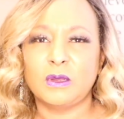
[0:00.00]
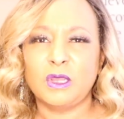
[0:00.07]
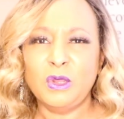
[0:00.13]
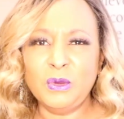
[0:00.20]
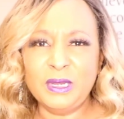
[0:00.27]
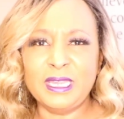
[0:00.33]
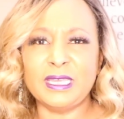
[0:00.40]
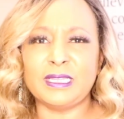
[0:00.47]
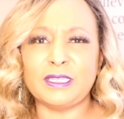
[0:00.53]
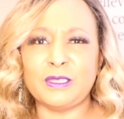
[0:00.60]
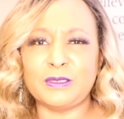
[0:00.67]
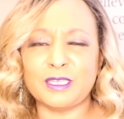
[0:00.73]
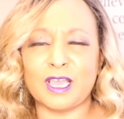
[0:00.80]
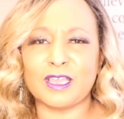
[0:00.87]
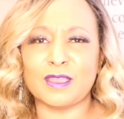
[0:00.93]
Who the hell are
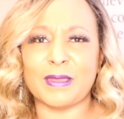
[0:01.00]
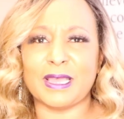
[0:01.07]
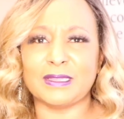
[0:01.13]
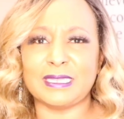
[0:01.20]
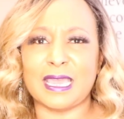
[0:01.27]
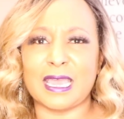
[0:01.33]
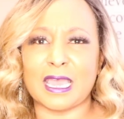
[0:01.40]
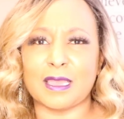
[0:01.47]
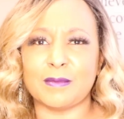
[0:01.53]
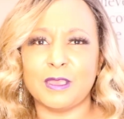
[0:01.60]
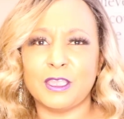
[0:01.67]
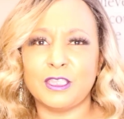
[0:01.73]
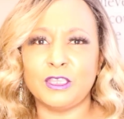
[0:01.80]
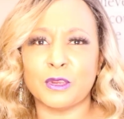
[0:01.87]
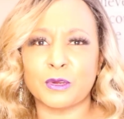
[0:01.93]
you talking about, Tom?
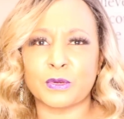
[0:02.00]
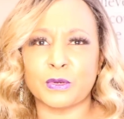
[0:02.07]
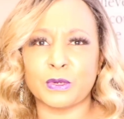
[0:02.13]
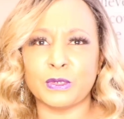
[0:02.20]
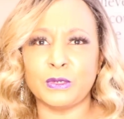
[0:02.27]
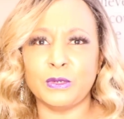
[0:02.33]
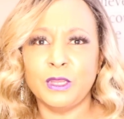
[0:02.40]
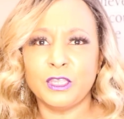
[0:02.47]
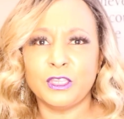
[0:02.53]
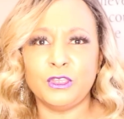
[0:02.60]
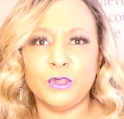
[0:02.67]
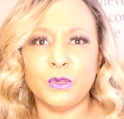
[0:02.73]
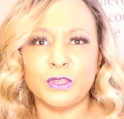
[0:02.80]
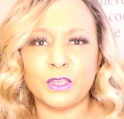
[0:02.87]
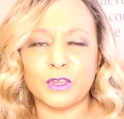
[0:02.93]
Your crew,
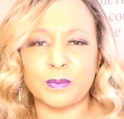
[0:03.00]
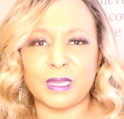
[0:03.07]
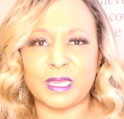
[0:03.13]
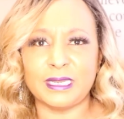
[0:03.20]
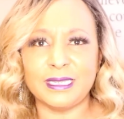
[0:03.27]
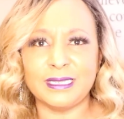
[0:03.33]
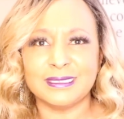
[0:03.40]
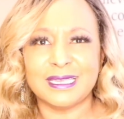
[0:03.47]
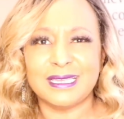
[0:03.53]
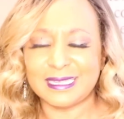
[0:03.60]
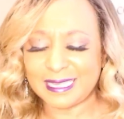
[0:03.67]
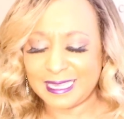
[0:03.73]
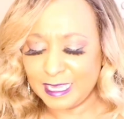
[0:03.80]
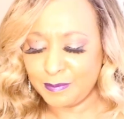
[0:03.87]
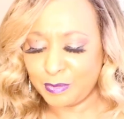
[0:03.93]
you and your buddies,
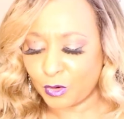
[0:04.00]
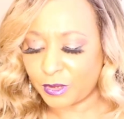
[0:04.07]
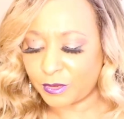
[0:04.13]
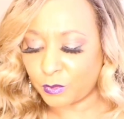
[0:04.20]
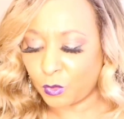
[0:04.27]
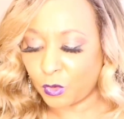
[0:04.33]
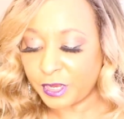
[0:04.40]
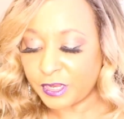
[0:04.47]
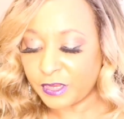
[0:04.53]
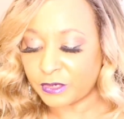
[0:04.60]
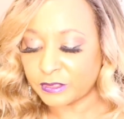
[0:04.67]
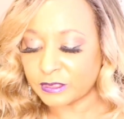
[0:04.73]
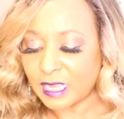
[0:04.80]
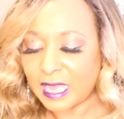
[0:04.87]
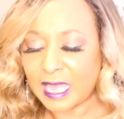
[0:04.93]
keyboard
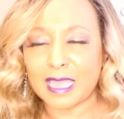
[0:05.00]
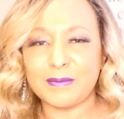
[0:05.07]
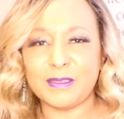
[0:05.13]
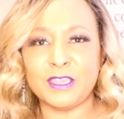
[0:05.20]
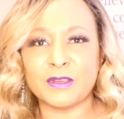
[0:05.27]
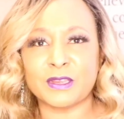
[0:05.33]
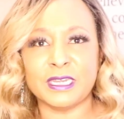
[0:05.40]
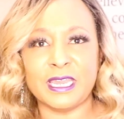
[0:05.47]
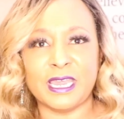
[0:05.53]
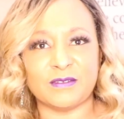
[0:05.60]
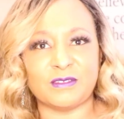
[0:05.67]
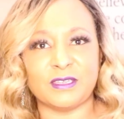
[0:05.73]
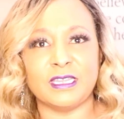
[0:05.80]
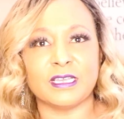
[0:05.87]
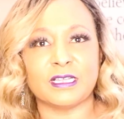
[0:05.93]
warriors? I mean, you're gonna
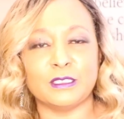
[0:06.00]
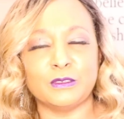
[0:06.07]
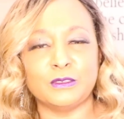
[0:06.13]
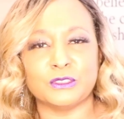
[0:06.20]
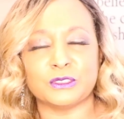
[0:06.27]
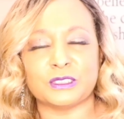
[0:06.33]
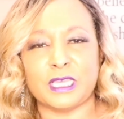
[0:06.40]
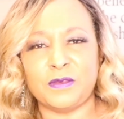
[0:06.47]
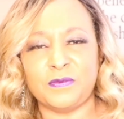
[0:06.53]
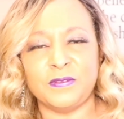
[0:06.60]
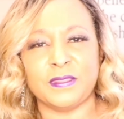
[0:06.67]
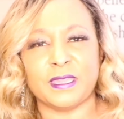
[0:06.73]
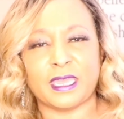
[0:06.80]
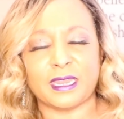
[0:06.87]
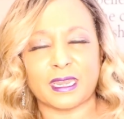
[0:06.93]
have to include yourself
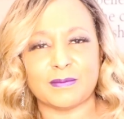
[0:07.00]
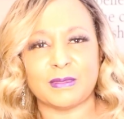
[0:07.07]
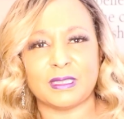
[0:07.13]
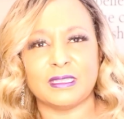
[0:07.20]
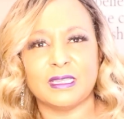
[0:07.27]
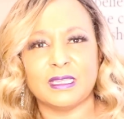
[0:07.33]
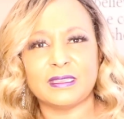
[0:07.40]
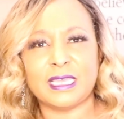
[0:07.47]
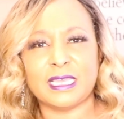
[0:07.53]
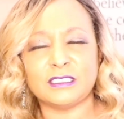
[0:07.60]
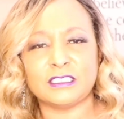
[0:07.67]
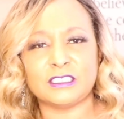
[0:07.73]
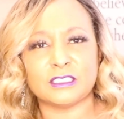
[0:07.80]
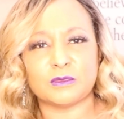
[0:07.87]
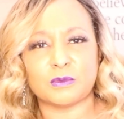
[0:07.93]
in that. I mean,
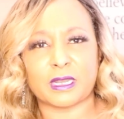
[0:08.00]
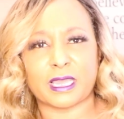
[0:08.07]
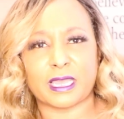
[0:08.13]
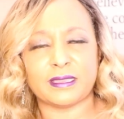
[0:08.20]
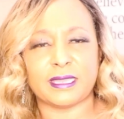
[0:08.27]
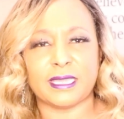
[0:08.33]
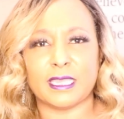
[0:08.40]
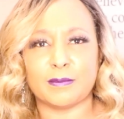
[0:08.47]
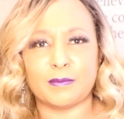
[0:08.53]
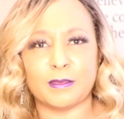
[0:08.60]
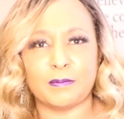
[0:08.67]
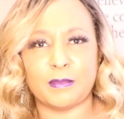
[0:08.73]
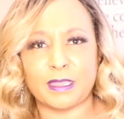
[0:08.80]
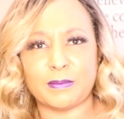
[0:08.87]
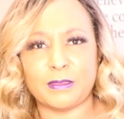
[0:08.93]
that's just what I think,
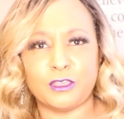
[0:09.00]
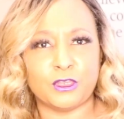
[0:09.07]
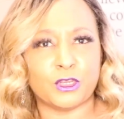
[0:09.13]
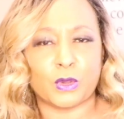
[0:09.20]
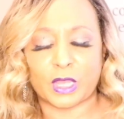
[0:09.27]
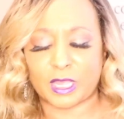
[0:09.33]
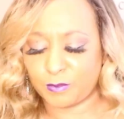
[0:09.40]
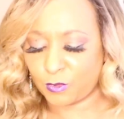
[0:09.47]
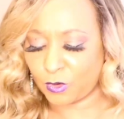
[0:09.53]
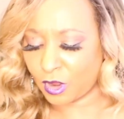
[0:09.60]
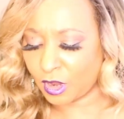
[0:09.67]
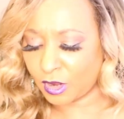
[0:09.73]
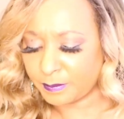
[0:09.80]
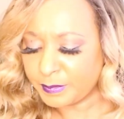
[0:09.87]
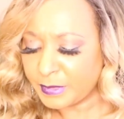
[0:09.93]
but maybe, you know, I'm
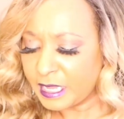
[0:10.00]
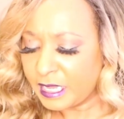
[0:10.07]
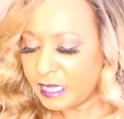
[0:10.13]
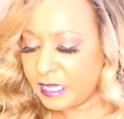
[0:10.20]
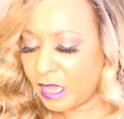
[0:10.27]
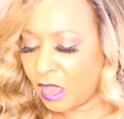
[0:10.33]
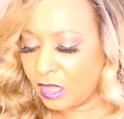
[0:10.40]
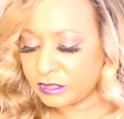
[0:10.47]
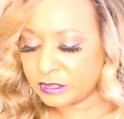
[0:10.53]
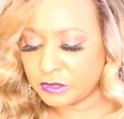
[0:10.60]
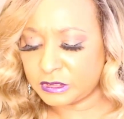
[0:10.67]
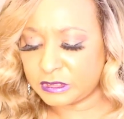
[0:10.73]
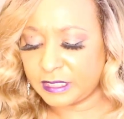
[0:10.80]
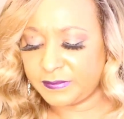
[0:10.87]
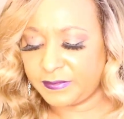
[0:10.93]
wrong. He also
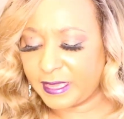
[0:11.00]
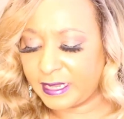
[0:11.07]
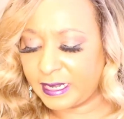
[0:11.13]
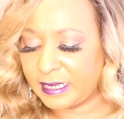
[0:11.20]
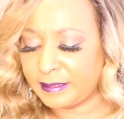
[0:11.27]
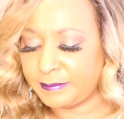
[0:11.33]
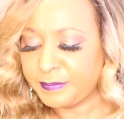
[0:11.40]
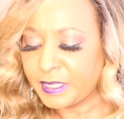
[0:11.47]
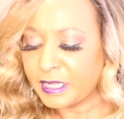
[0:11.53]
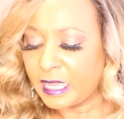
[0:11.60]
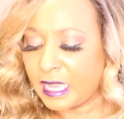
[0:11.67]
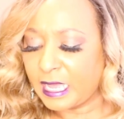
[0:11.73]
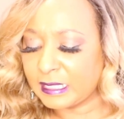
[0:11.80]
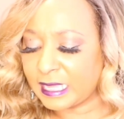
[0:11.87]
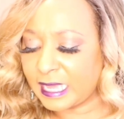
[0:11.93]
said that
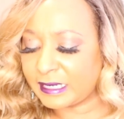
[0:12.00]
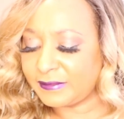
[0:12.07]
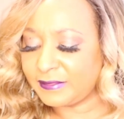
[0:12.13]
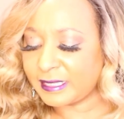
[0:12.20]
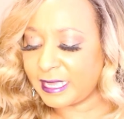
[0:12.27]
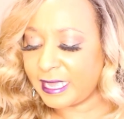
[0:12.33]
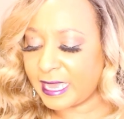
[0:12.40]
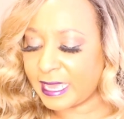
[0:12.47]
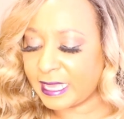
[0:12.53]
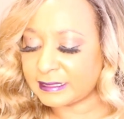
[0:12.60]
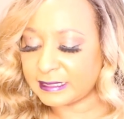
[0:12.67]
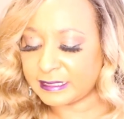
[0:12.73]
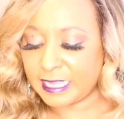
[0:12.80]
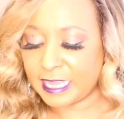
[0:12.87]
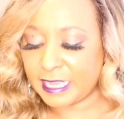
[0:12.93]
a lot of the
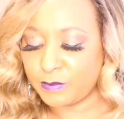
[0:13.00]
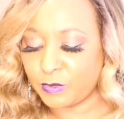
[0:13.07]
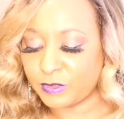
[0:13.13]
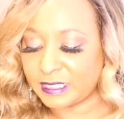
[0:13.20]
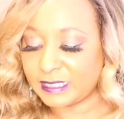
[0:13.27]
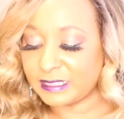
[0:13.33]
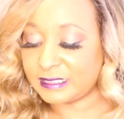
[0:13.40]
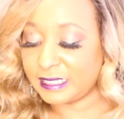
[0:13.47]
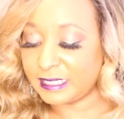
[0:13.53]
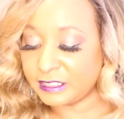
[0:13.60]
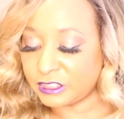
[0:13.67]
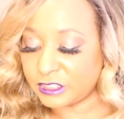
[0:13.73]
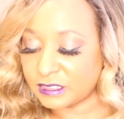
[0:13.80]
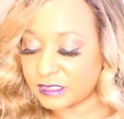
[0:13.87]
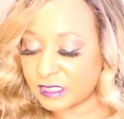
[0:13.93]
cast came with
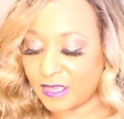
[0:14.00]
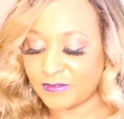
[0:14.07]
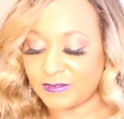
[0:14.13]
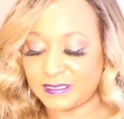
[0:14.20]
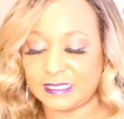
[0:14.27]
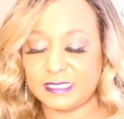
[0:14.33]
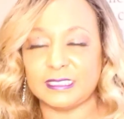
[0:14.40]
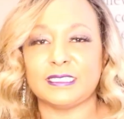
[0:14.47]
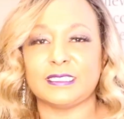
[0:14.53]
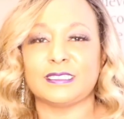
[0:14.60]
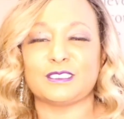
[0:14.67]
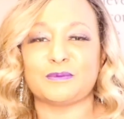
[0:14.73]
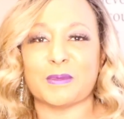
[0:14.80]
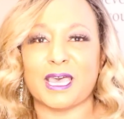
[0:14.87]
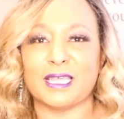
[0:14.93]
intentions of stealing
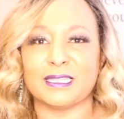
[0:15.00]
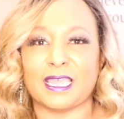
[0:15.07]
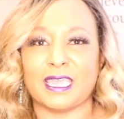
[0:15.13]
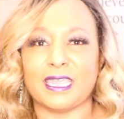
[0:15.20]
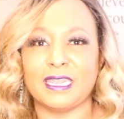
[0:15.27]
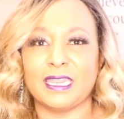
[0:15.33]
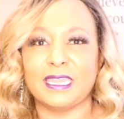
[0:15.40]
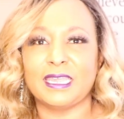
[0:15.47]
the spotlight.